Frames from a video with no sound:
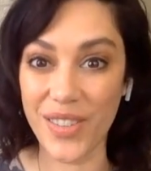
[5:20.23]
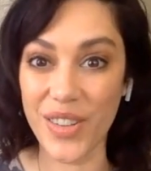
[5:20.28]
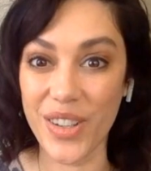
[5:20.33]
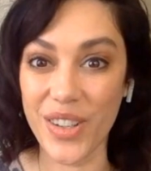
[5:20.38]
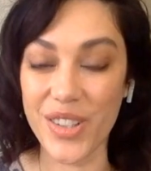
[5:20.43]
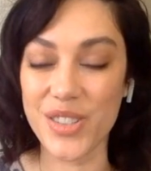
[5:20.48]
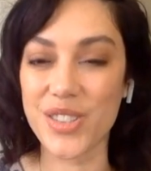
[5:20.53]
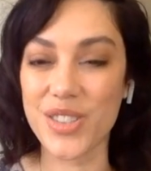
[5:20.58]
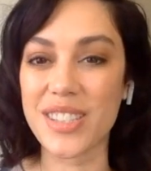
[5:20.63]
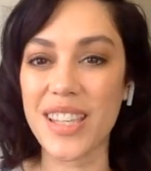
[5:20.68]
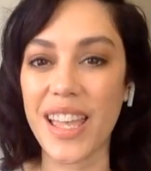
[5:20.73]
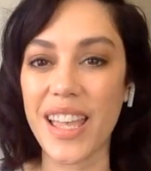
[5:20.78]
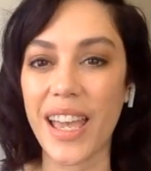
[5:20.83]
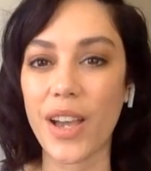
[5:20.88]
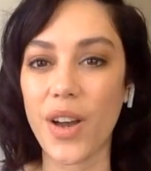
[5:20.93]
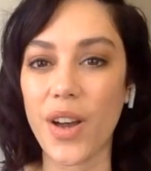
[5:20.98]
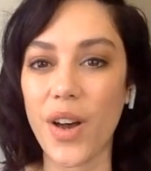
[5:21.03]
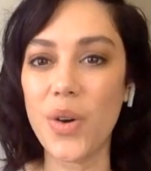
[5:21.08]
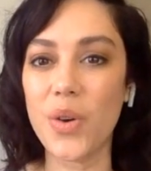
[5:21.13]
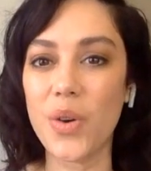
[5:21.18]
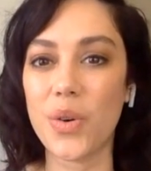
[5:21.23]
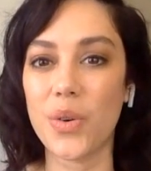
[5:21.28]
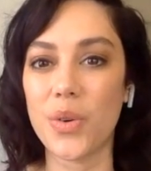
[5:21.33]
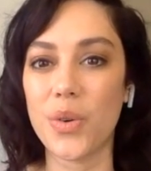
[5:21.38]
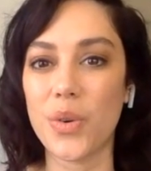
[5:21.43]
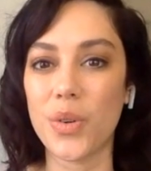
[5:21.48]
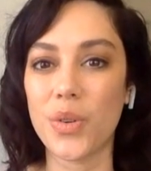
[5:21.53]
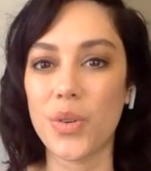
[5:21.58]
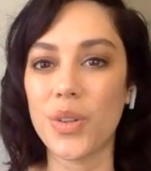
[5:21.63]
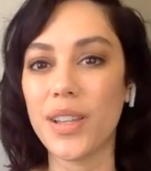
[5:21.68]
Where you're just like,
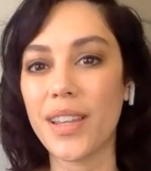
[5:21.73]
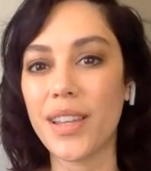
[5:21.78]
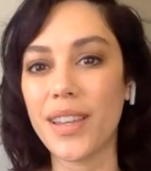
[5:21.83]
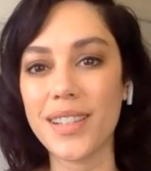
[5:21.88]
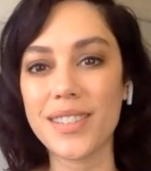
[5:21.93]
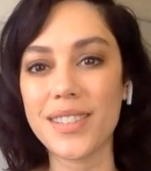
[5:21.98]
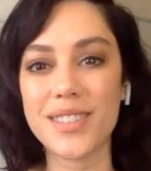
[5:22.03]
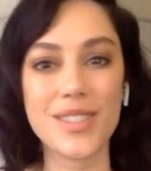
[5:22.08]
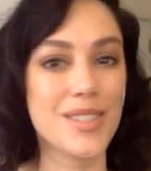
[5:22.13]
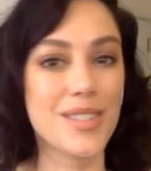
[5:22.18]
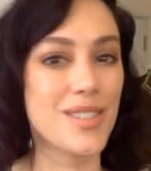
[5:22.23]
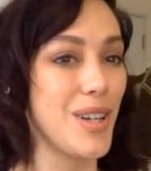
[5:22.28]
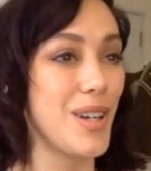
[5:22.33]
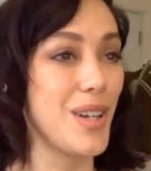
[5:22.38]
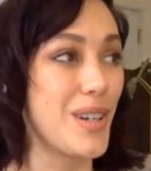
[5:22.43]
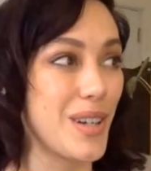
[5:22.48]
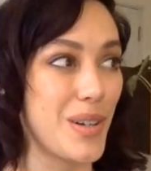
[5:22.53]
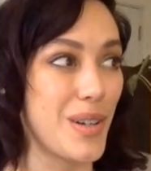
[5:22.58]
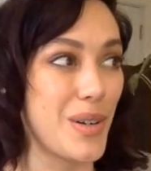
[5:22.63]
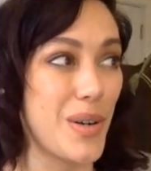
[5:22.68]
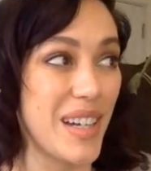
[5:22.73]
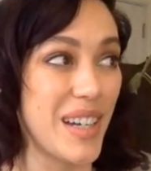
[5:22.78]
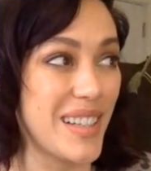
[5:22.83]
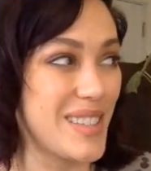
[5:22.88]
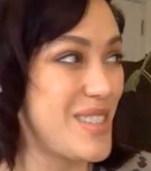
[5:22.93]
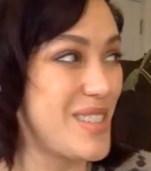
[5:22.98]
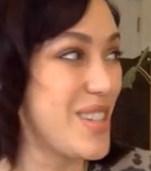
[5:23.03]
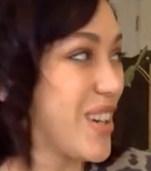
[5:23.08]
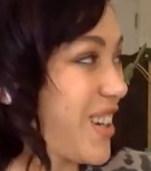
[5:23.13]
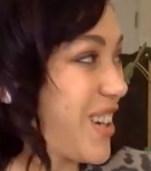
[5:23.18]
oh, this just took a quick
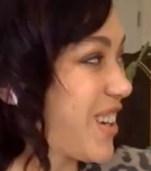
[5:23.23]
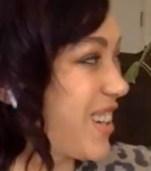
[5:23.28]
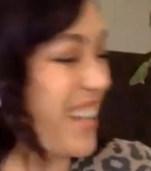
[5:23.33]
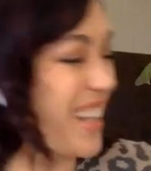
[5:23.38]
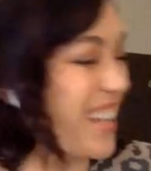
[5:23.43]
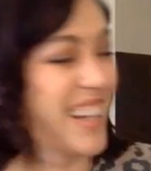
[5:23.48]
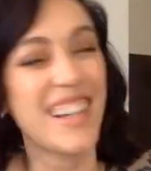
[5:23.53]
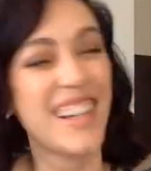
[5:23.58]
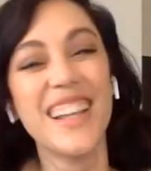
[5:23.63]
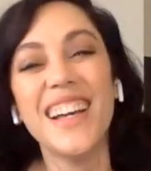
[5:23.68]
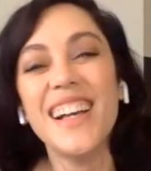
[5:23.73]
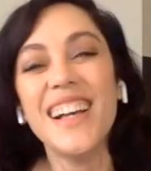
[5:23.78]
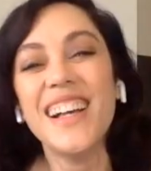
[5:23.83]
turn.